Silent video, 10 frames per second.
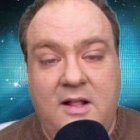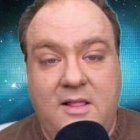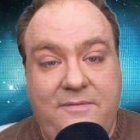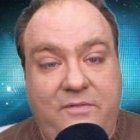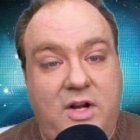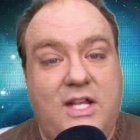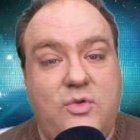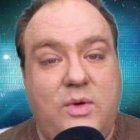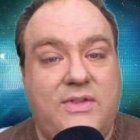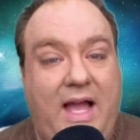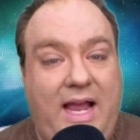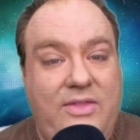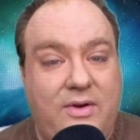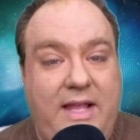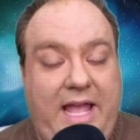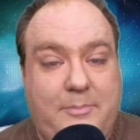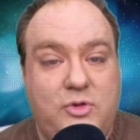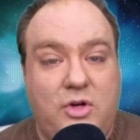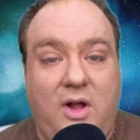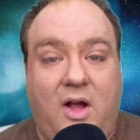The footage was either
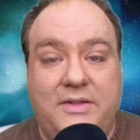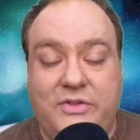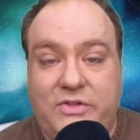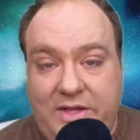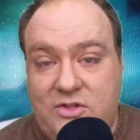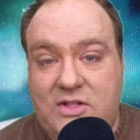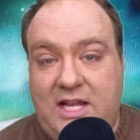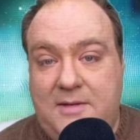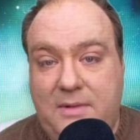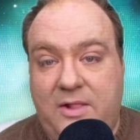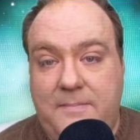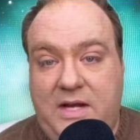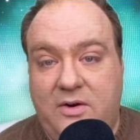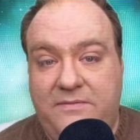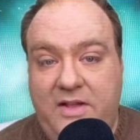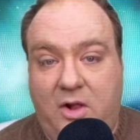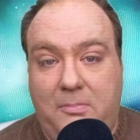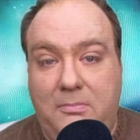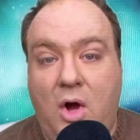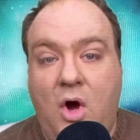captured on 16mm
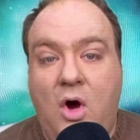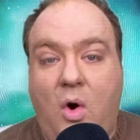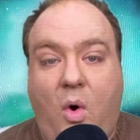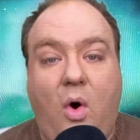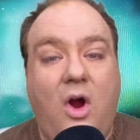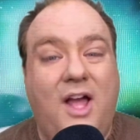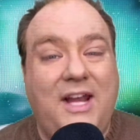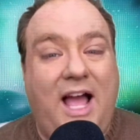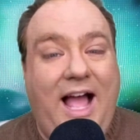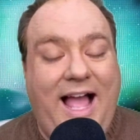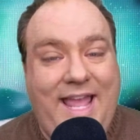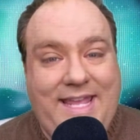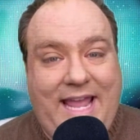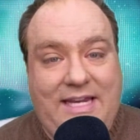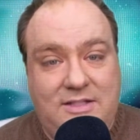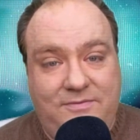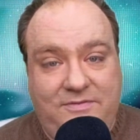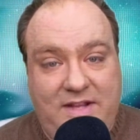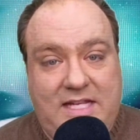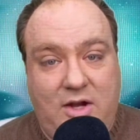film or on Hi8
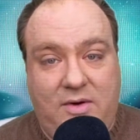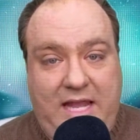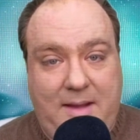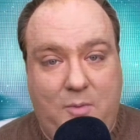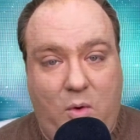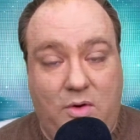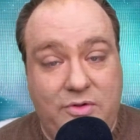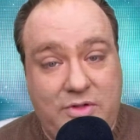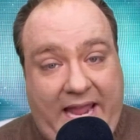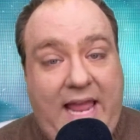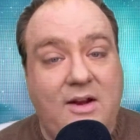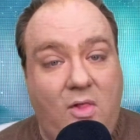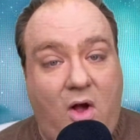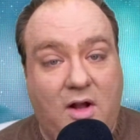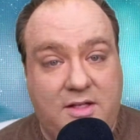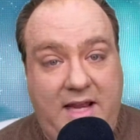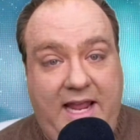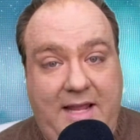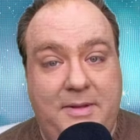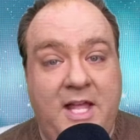video camcorders, analog
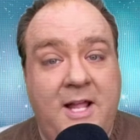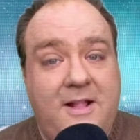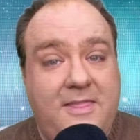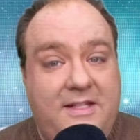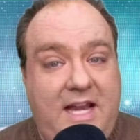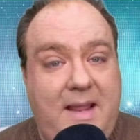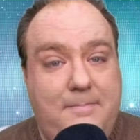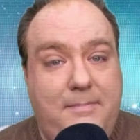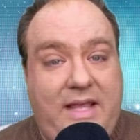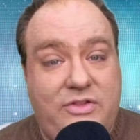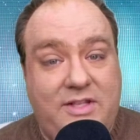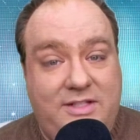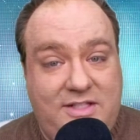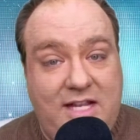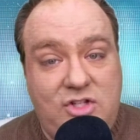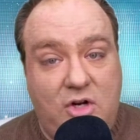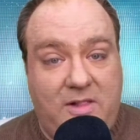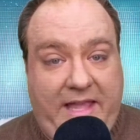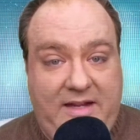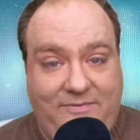tape. The tape based
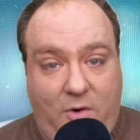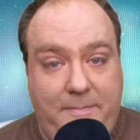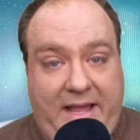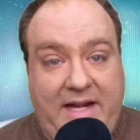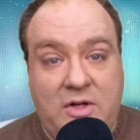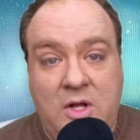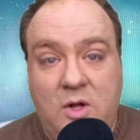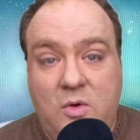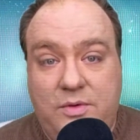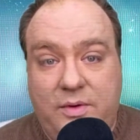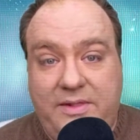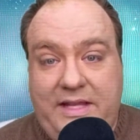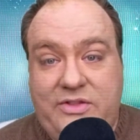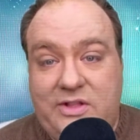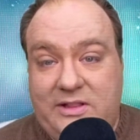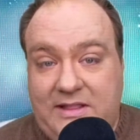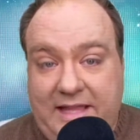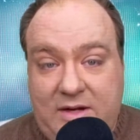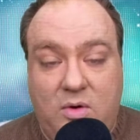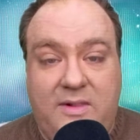Digital8 format would release
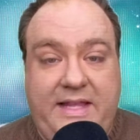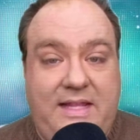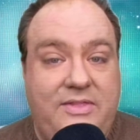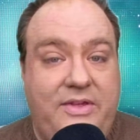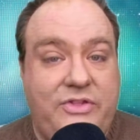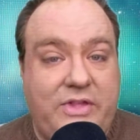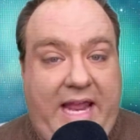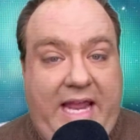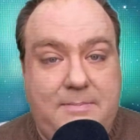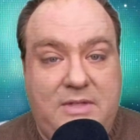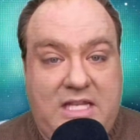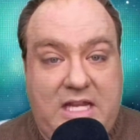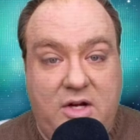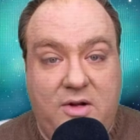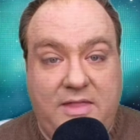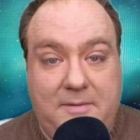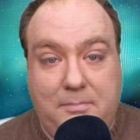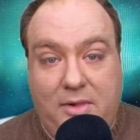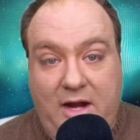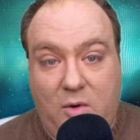literally the same year that
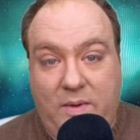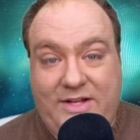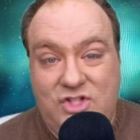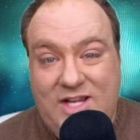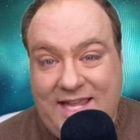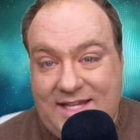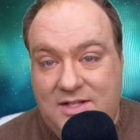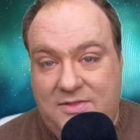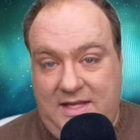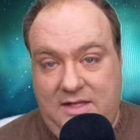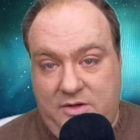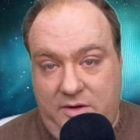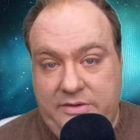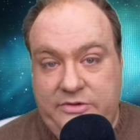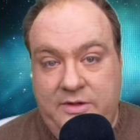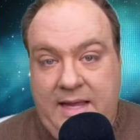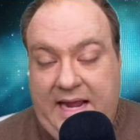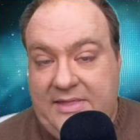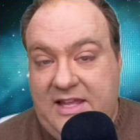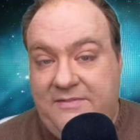Blair Witch hit theaters.
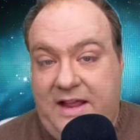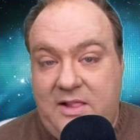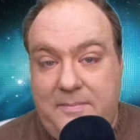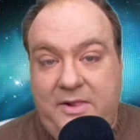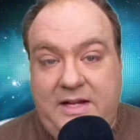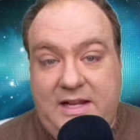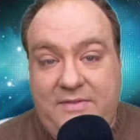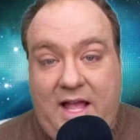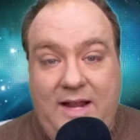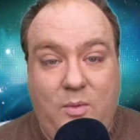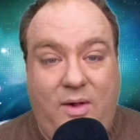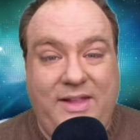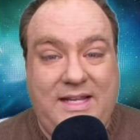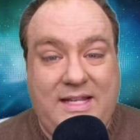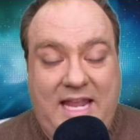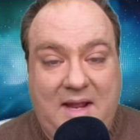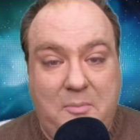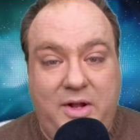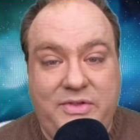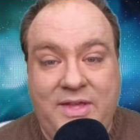And the availability of high quality
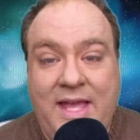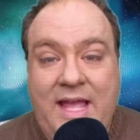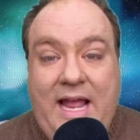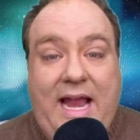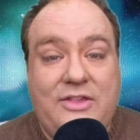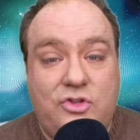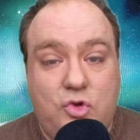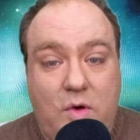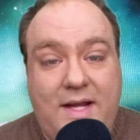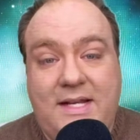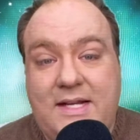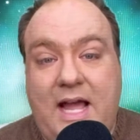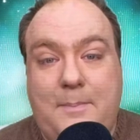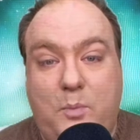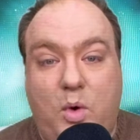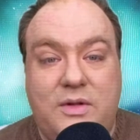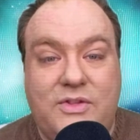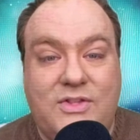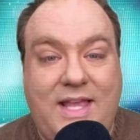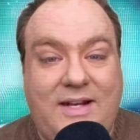cameras has trended upward
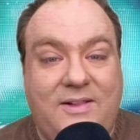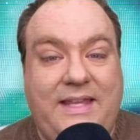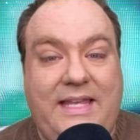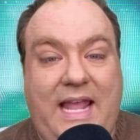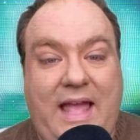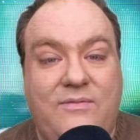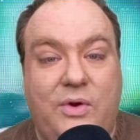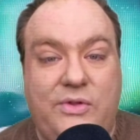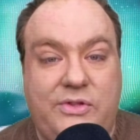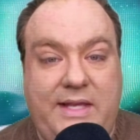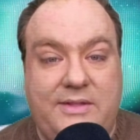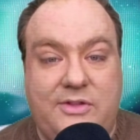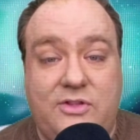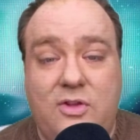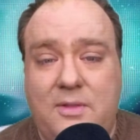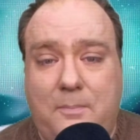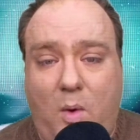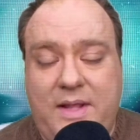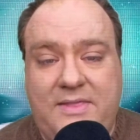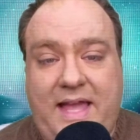steadily ever since, to the
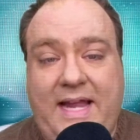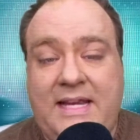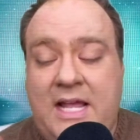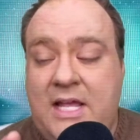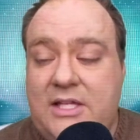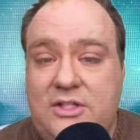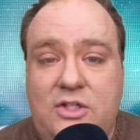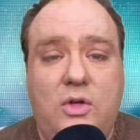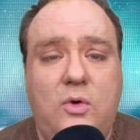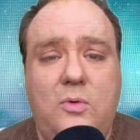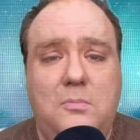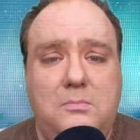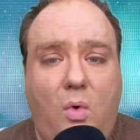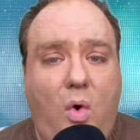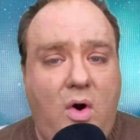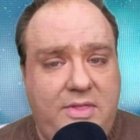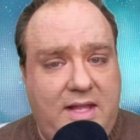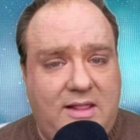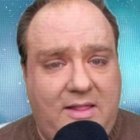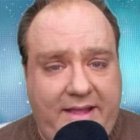point that you more
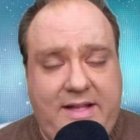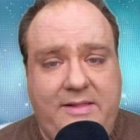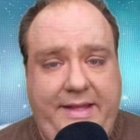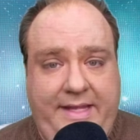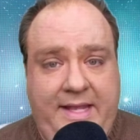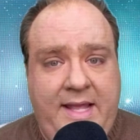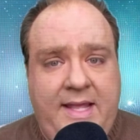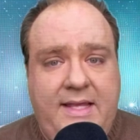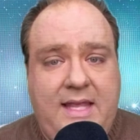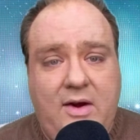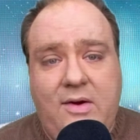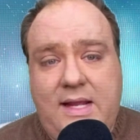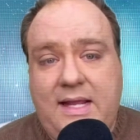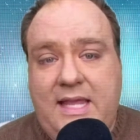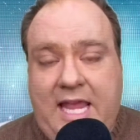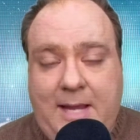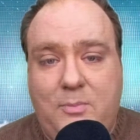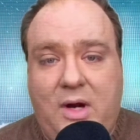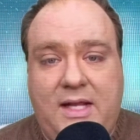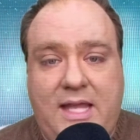than likely carry a
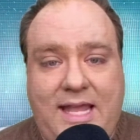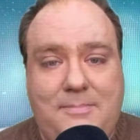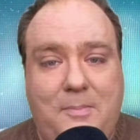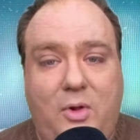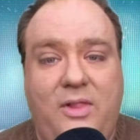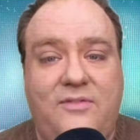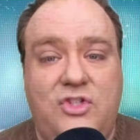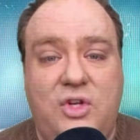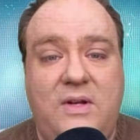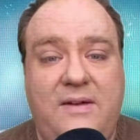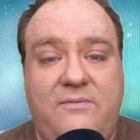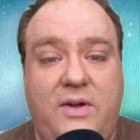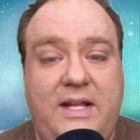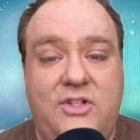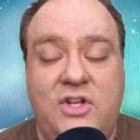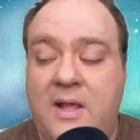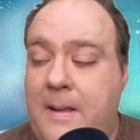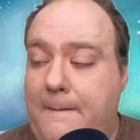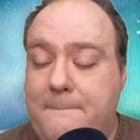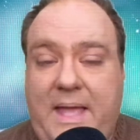camera capable of shooting footage
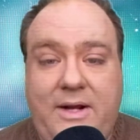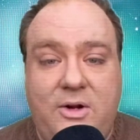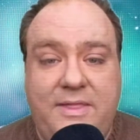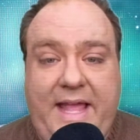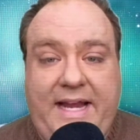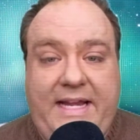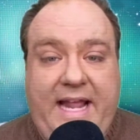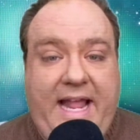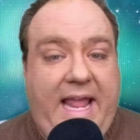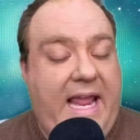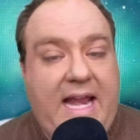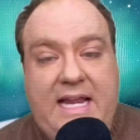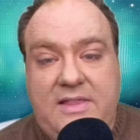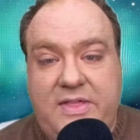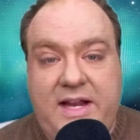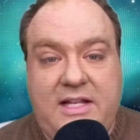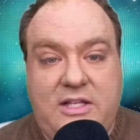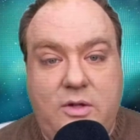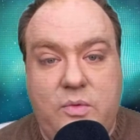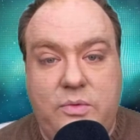better than anything
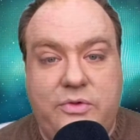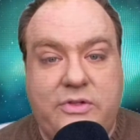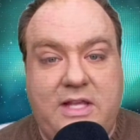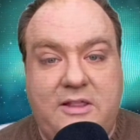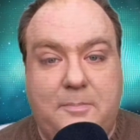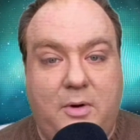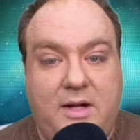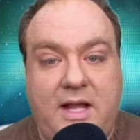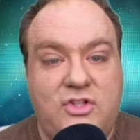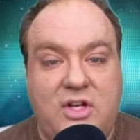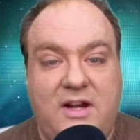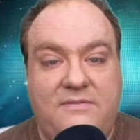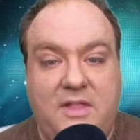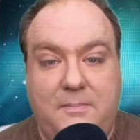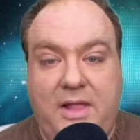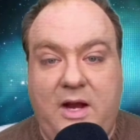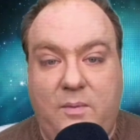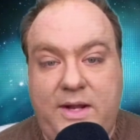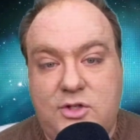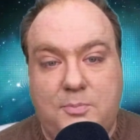used in the production of the Blair
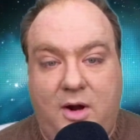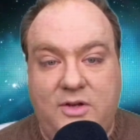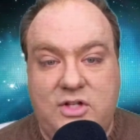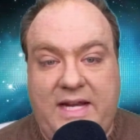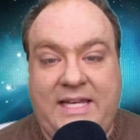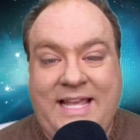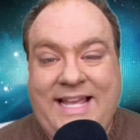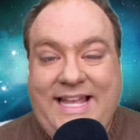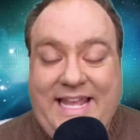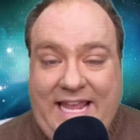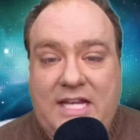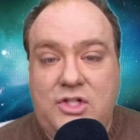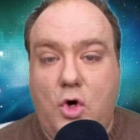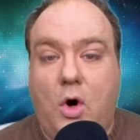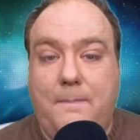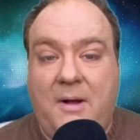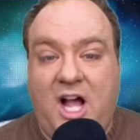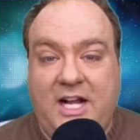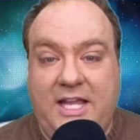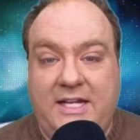Witch Project in your
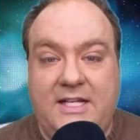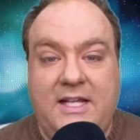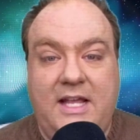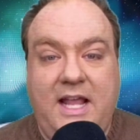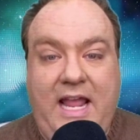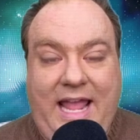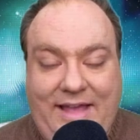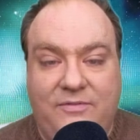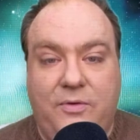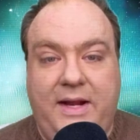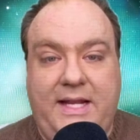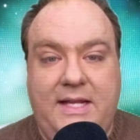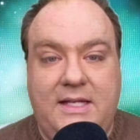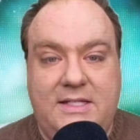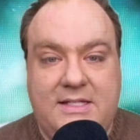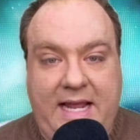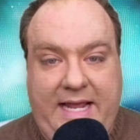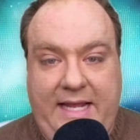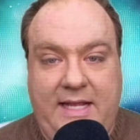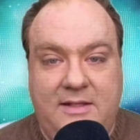pocket every
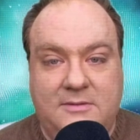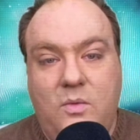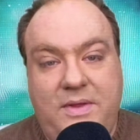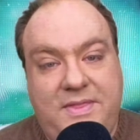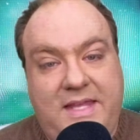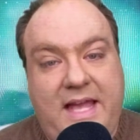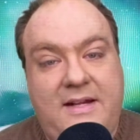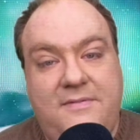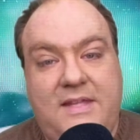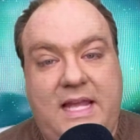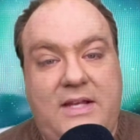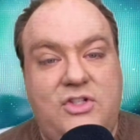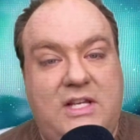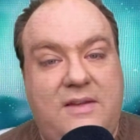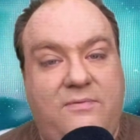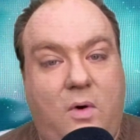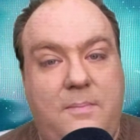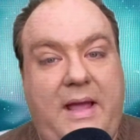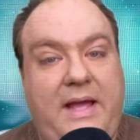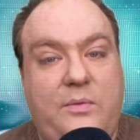day. With the end of the HD
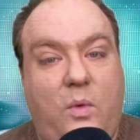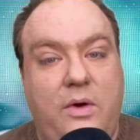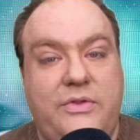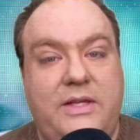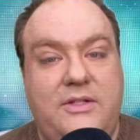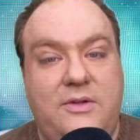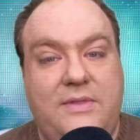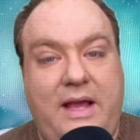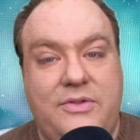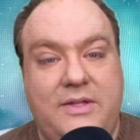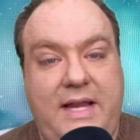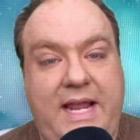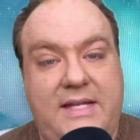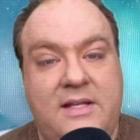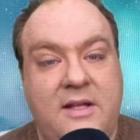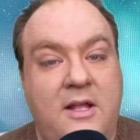format wars in 2008,